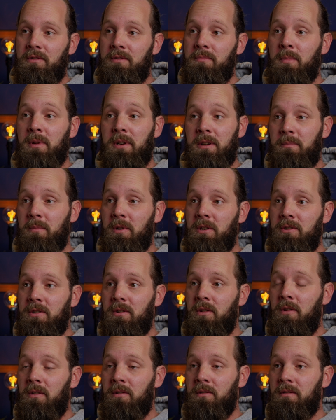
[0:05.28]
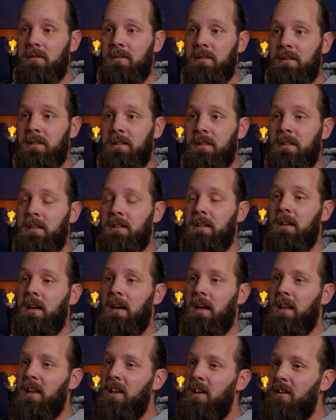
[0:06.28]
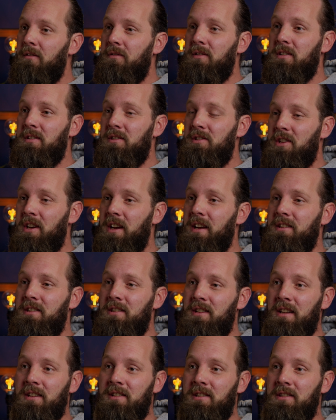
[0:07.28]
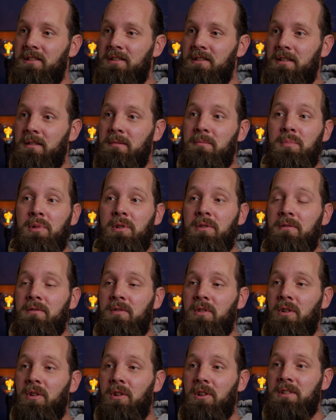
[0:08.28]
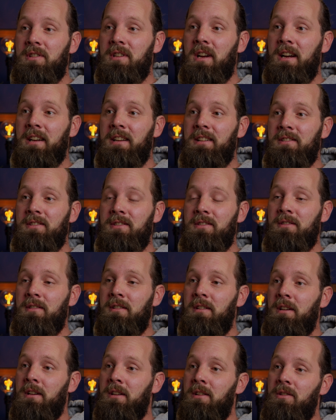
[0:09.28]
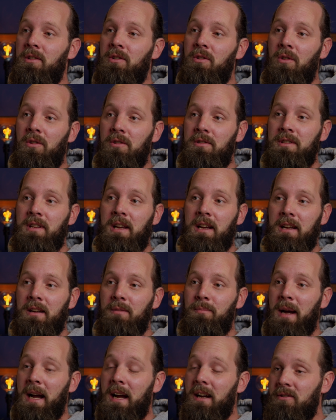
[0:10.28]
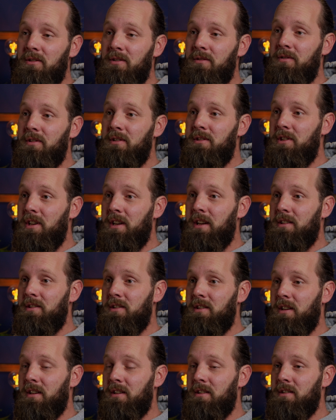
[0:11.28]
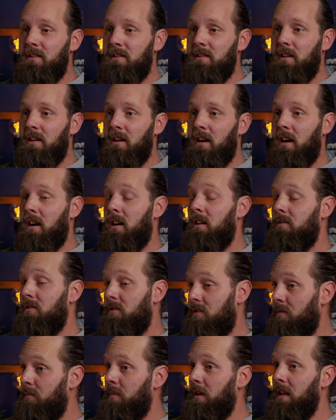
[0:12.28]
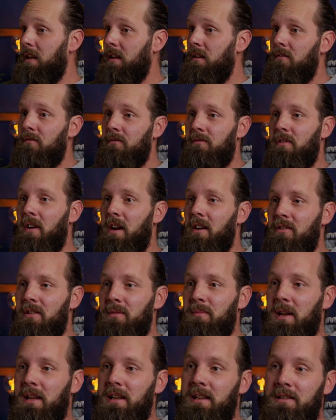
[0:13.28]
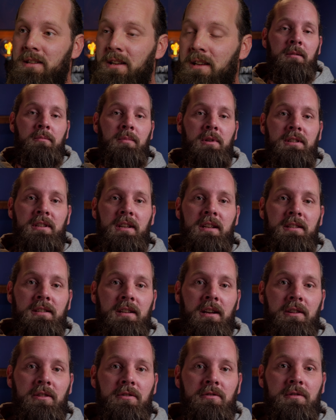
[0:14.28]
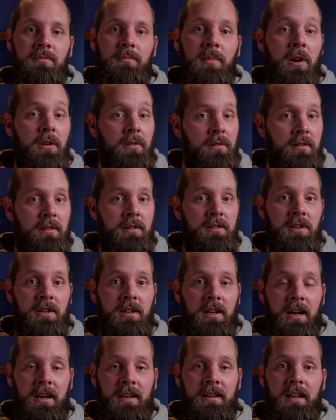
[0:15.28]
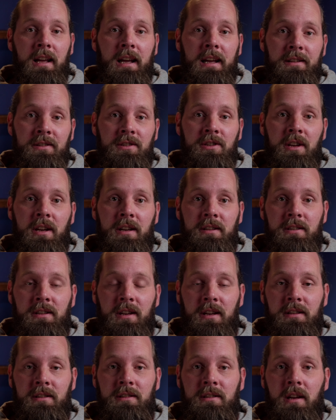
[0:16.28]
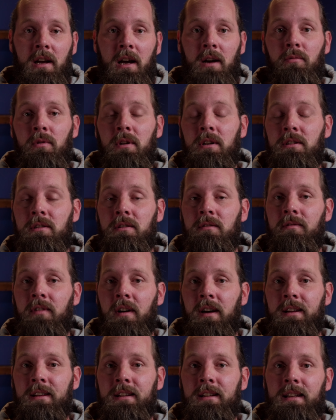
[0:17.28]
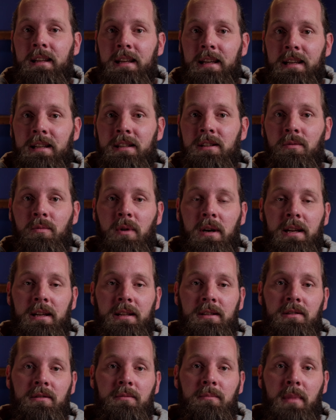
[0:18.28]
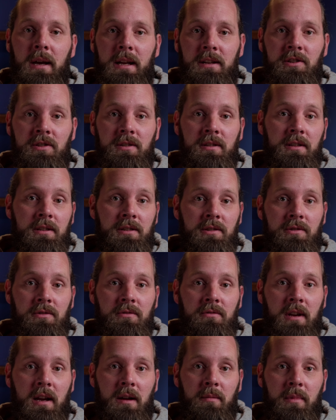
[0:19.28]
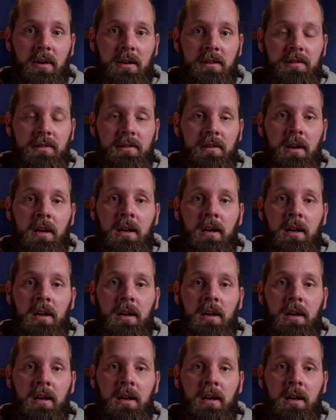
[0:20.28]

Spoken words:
is pretty much gone. I love the GH6's improved color science. The colors that come out of the GH6 are, to me, very pleasing. But since I use both the G9 and GH6, I wanted to find an easy way to match these two cameras